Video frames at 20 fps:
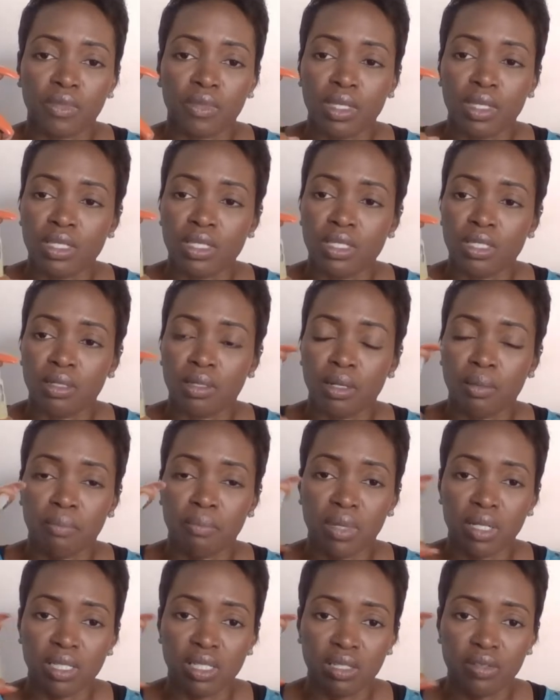This is a, a
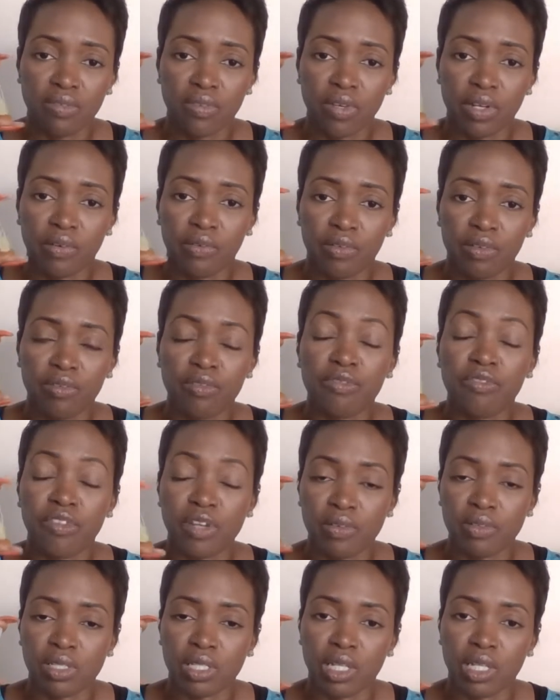musk
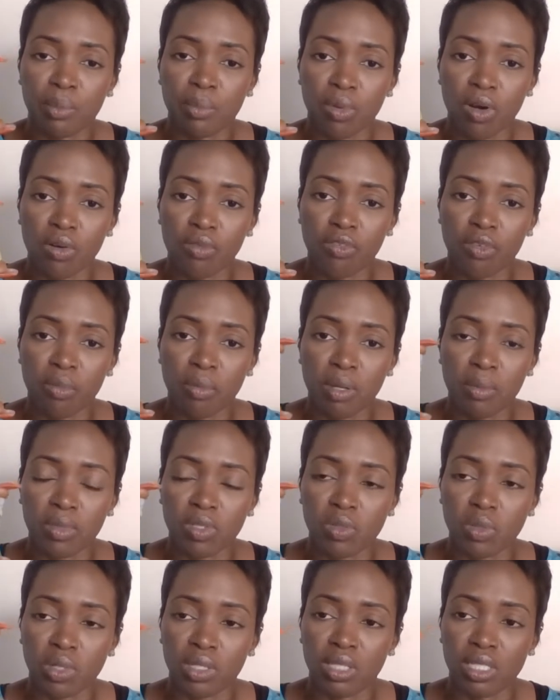fragrance that I bought from him
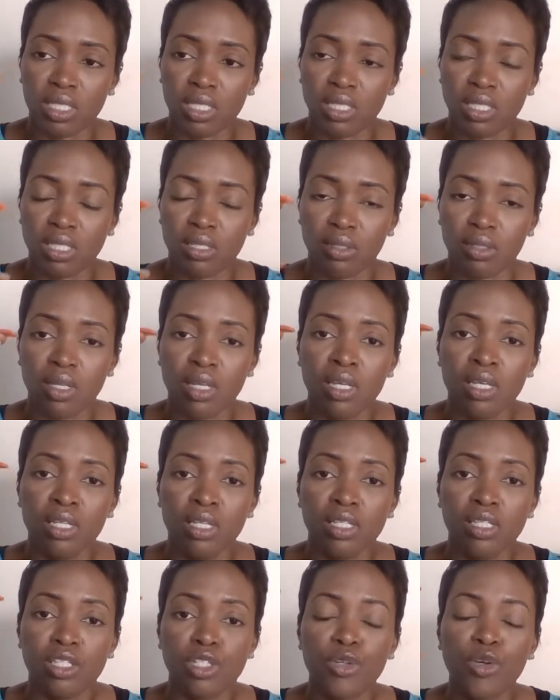as well. This is the
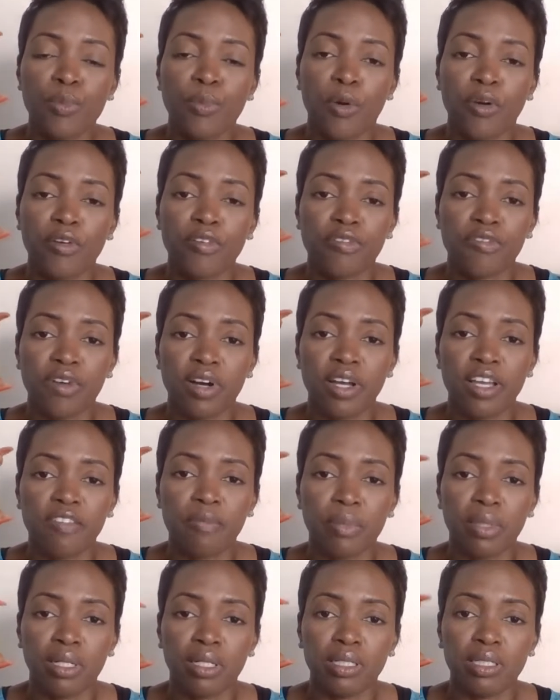0.5
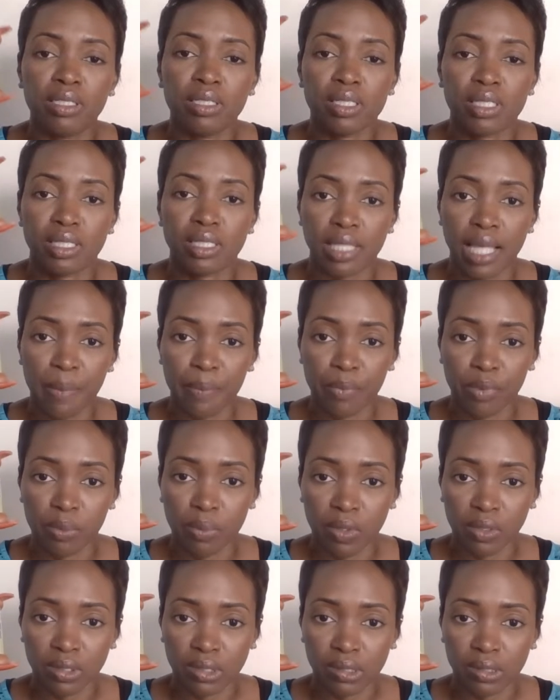milliliter sample
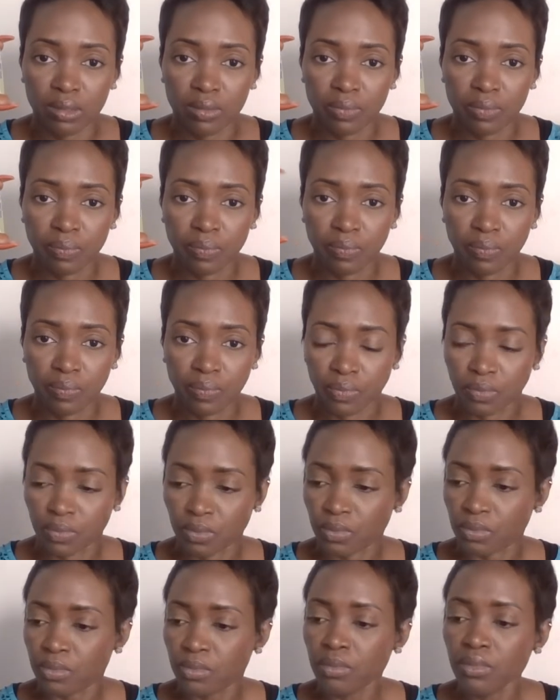bottle.
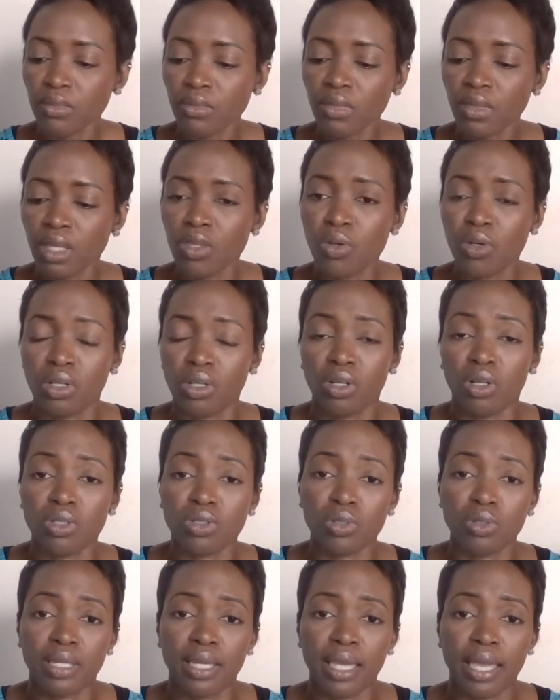You can
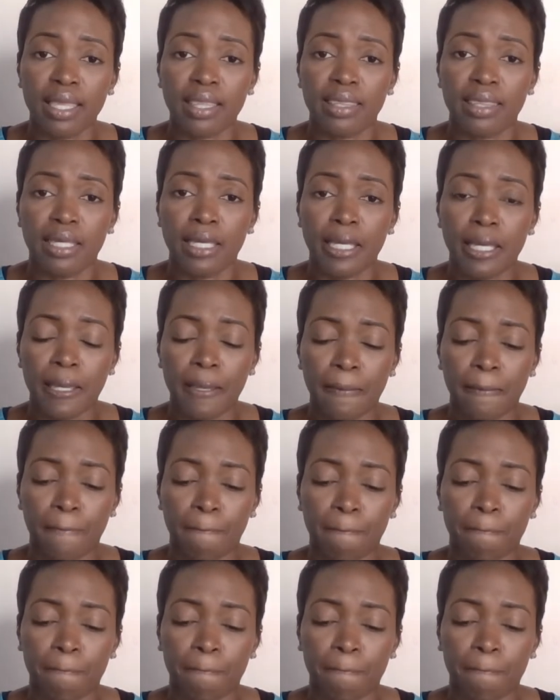also get the